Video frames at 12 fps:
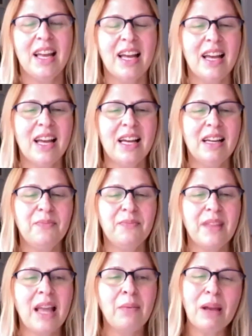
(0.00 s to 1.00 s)

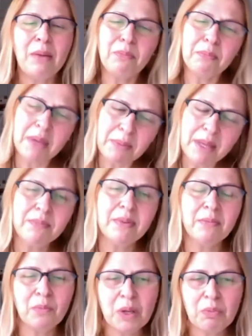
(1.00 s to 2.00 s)
Maybe
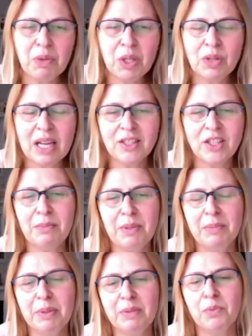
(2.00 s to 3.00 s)
we could actually be
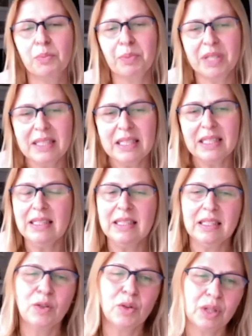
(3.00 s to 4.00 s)
a bit more precise
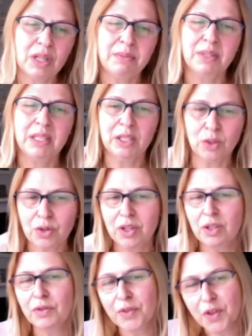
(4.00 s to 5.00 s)
and call him
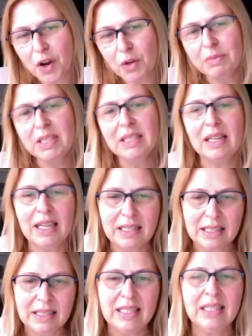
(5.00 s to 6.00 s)
historian of Roman,
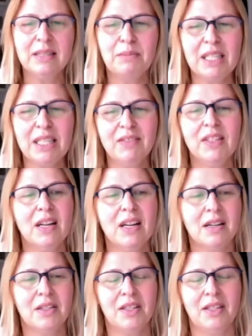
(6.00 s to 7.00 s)
late antique and medieval
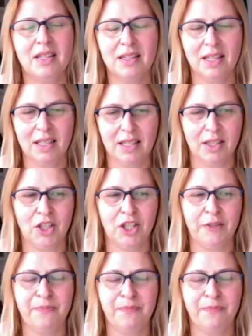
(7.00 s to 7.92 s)
art and architecture.